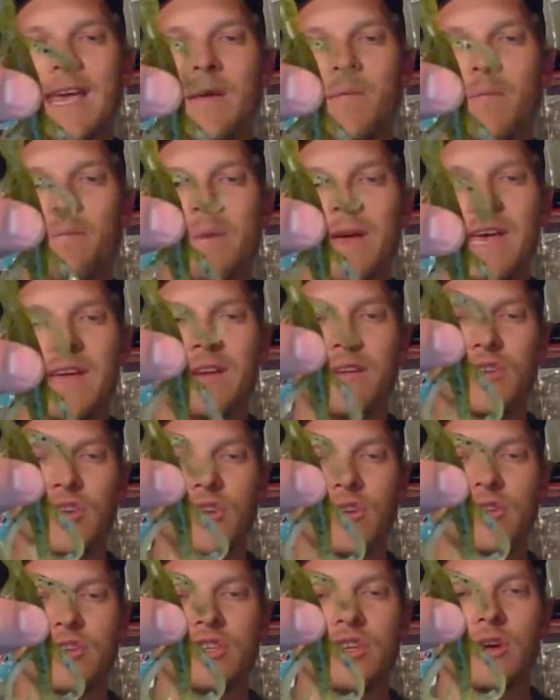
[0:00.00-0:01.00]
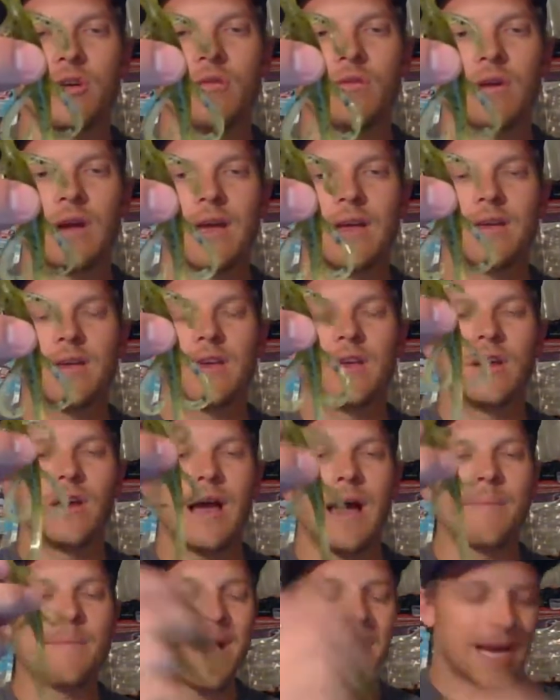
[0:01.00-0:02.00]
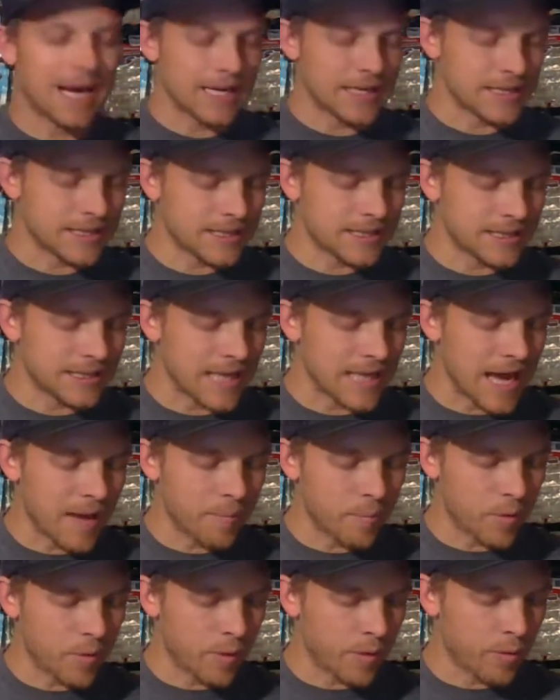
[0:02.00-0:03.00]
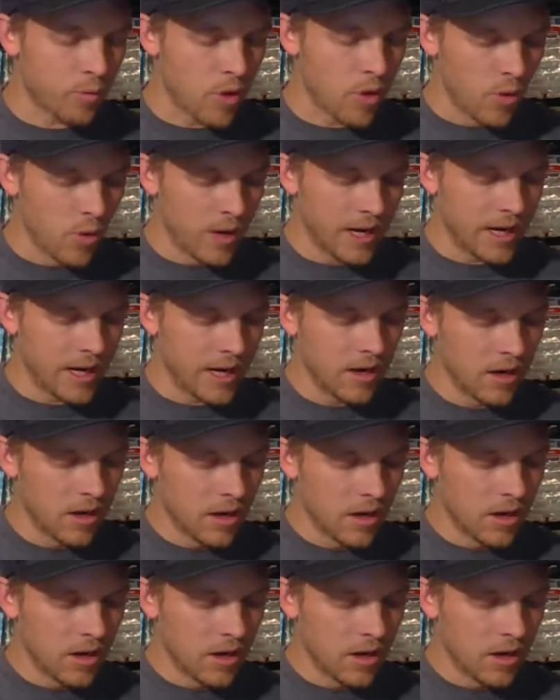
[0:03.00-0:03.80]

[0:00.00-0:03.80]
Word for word: get bit, dude. So uh, I'm not going to stop throwing